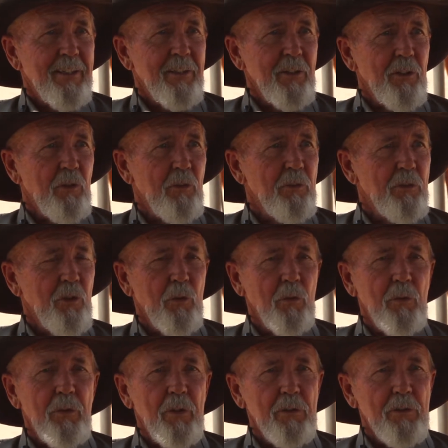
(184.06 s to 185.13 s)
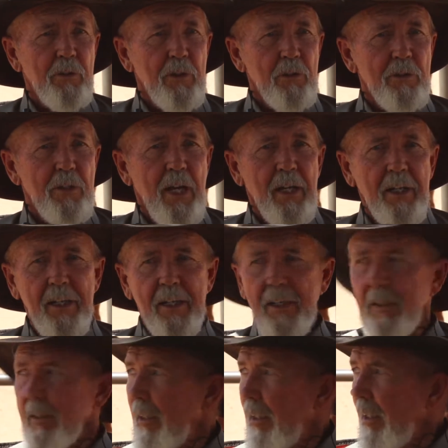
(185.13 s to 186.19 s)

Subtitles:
You know, so there's not a